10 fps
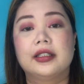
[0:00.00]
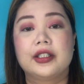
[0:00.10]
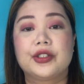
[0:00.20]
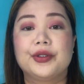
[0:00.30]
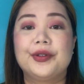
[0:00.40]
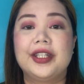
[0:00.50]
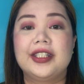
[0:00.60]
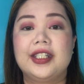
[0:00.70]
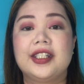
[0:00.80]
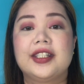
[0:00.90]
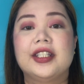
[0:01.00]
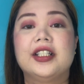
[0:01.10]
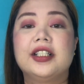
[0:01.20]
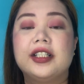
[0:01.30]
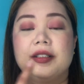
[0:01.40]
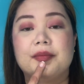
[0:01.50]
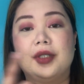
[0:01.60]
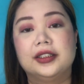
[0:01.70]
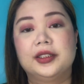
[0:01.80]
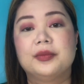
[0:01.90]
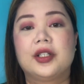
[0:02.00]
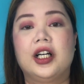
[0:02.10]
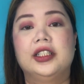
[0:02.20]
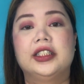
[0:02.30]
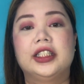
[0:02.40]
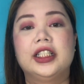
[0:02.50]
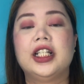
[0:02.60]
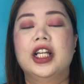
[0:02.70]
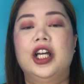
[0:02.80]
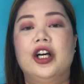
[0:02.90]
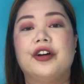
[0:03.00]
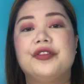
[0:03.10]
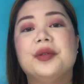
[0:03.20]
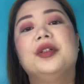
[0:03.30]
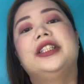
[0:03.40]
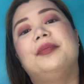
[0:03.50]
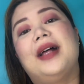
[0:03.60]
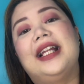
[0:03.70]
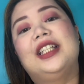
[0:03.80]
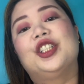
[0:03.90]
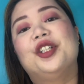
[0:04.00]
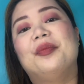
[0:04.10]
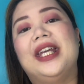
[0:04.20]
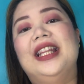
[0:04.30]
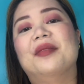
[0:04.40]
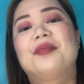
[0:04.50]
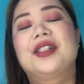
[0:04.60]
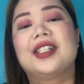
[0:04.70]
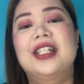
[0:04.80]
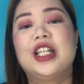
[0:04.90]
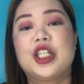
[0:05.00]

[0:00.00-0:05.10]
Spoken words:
So this is the bottom color of the multi palette on my lips.